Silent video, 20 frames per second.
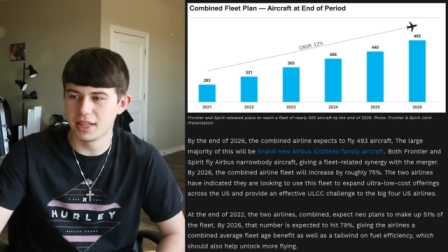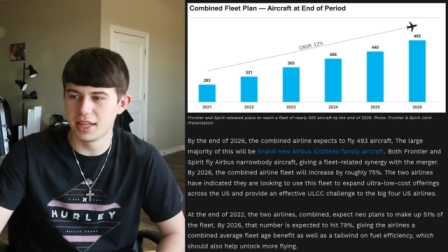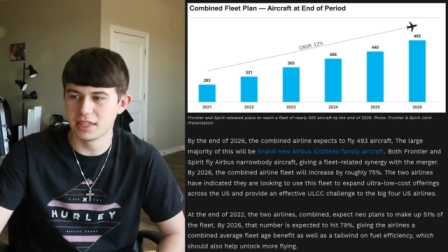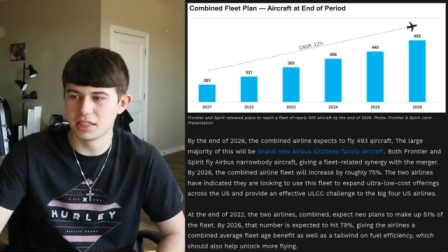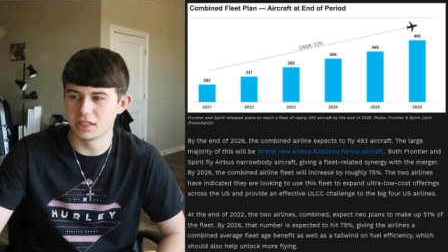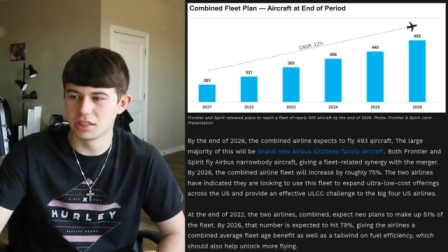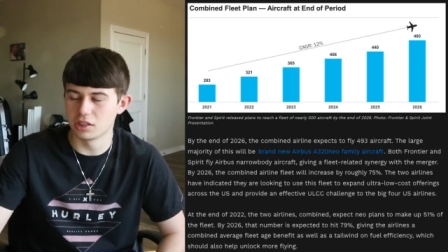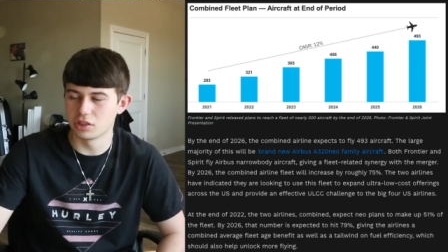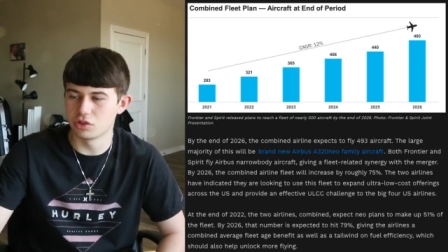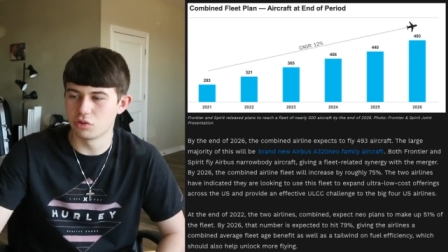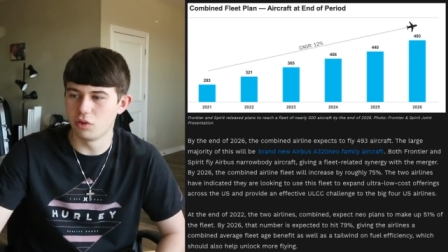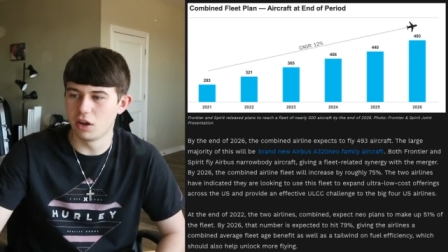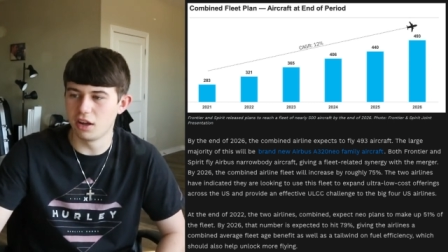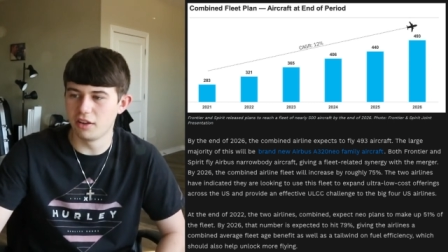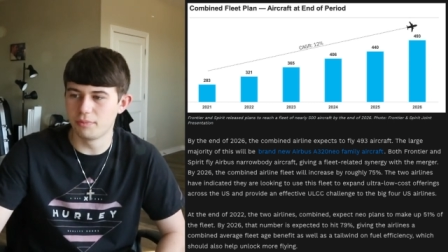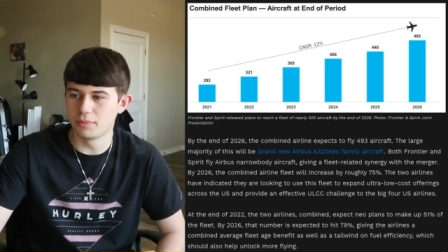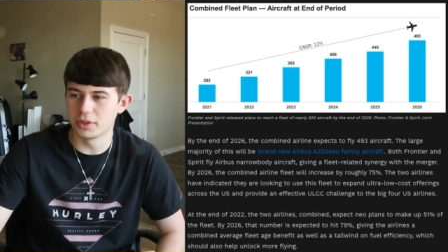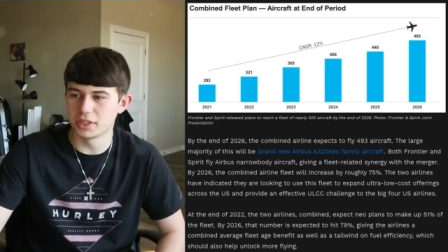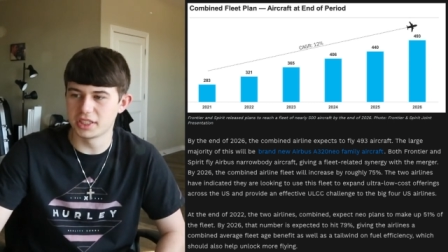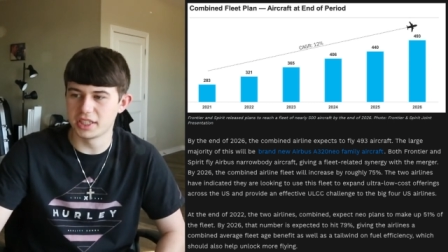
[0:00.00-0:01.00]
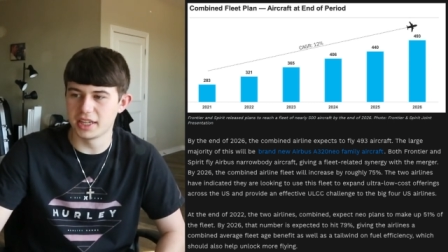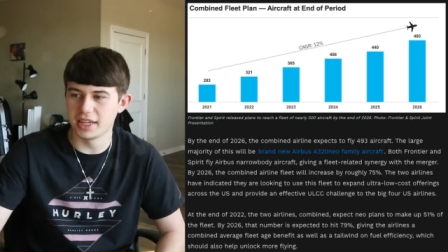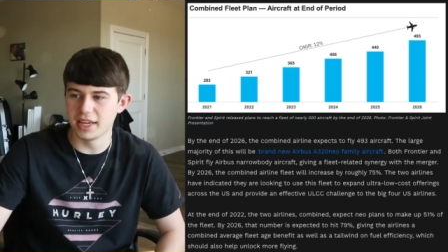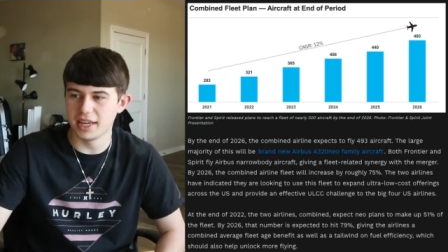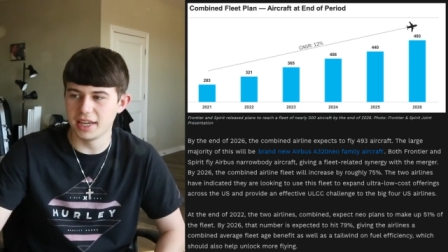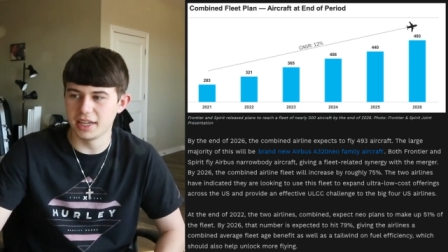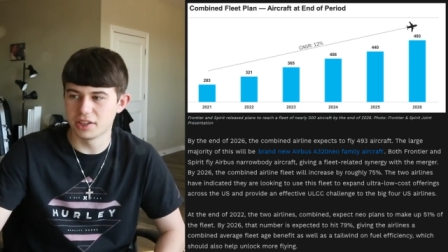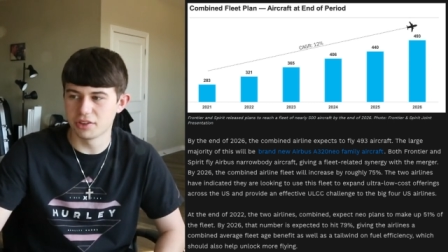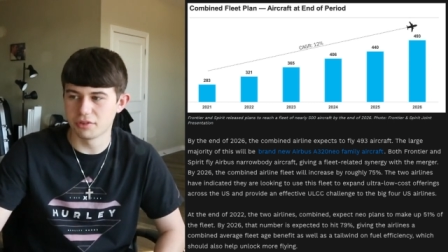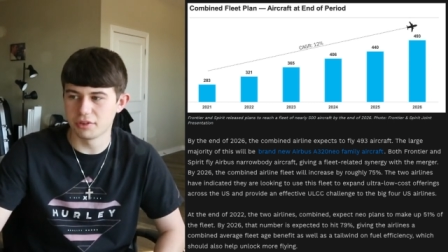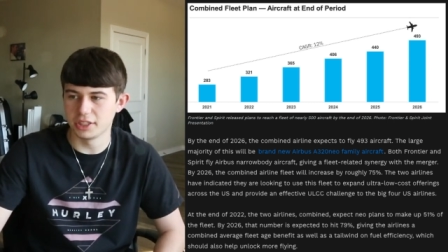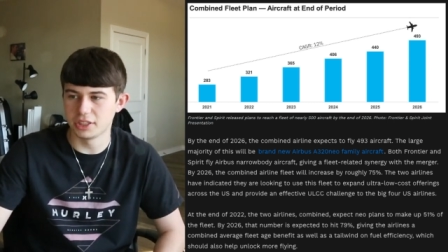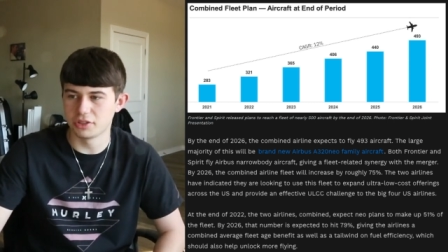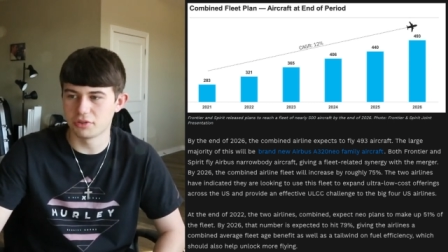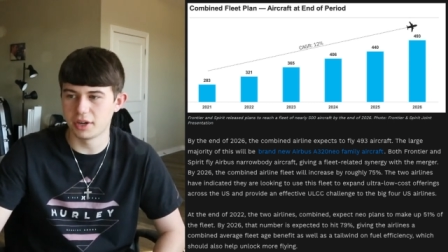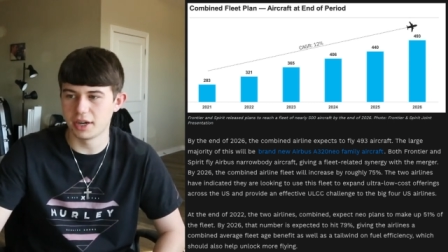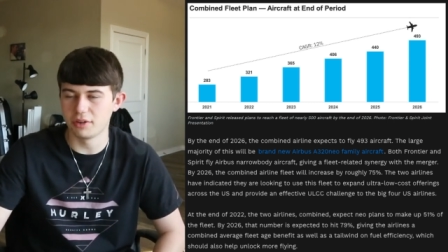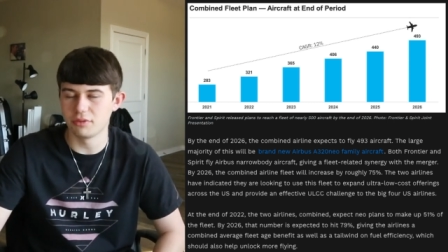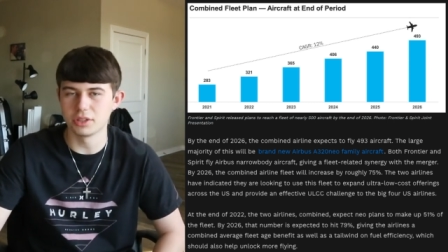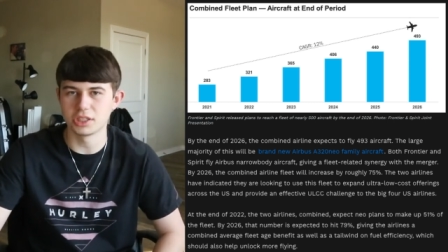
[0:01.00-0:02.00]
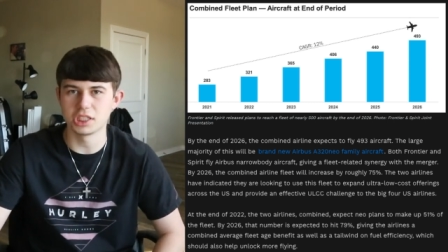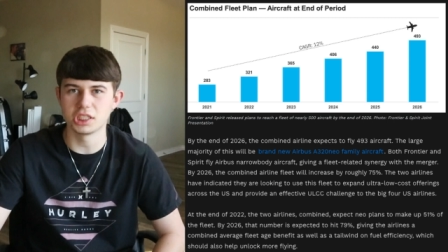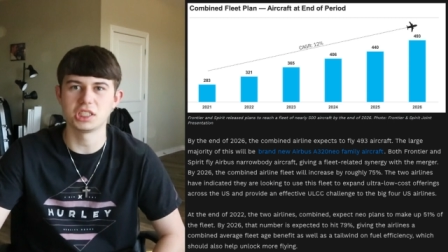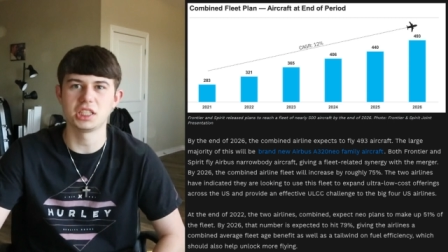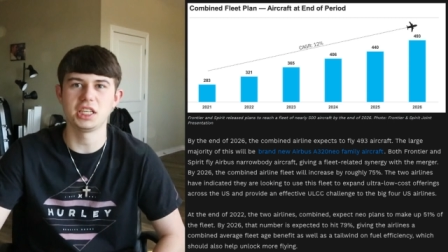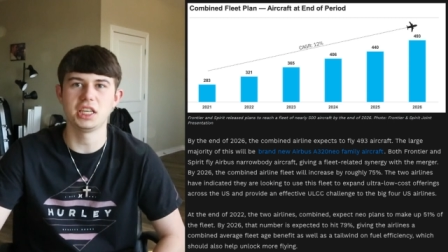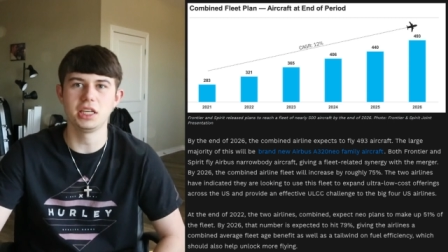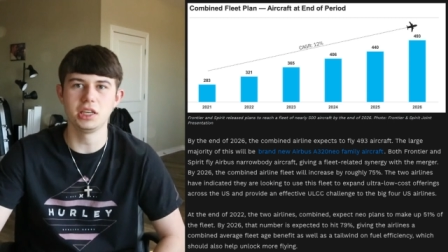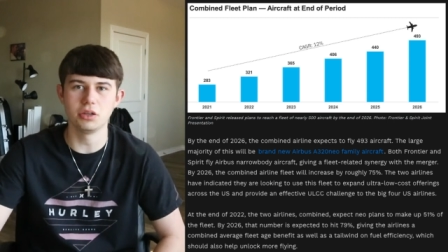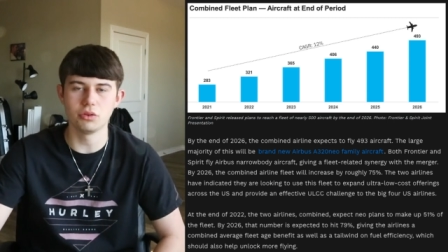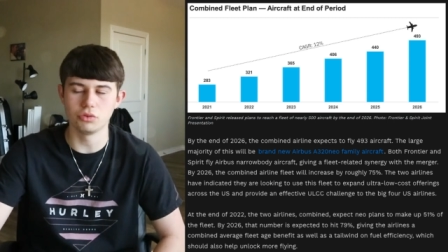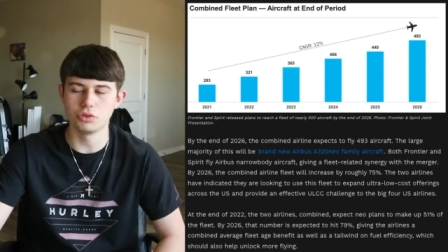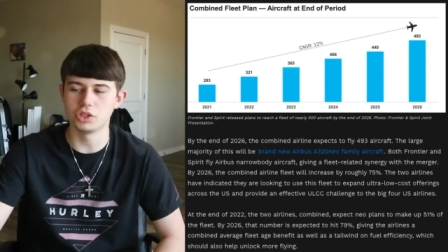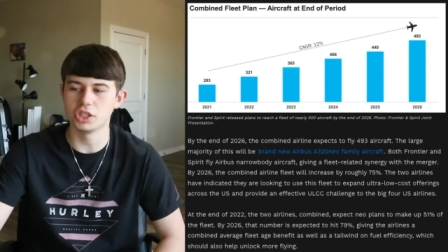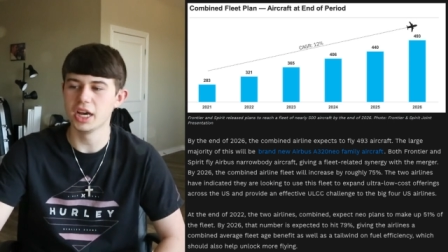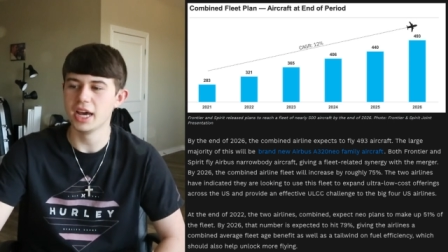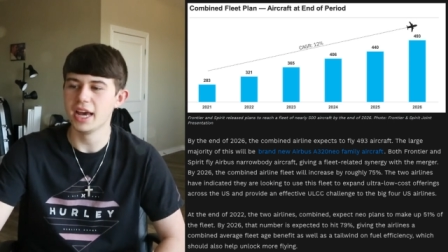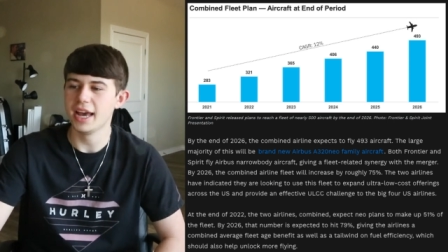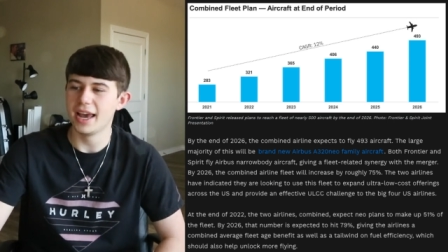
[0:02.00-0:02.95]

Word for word: That is a 12% increase rate, which is huge.